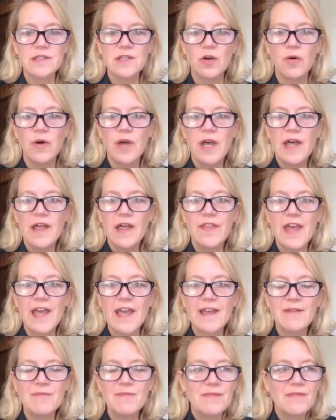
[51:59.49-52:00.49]
So
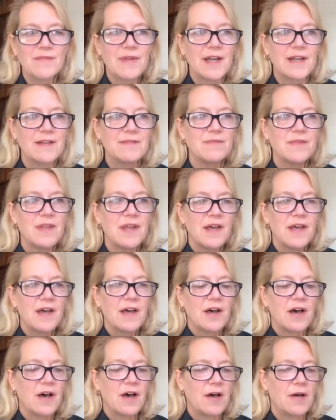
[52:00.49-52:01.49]
they like,
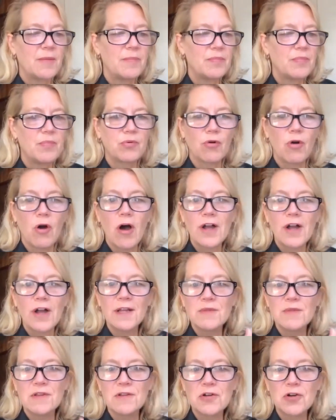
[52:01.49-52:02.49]
um, brought
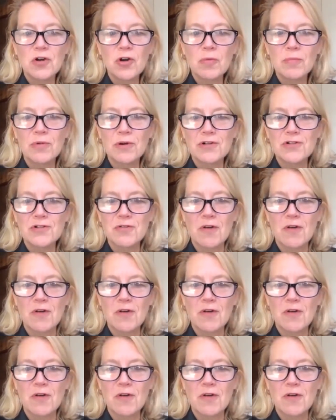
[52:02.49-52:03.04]
him to the Nuremberg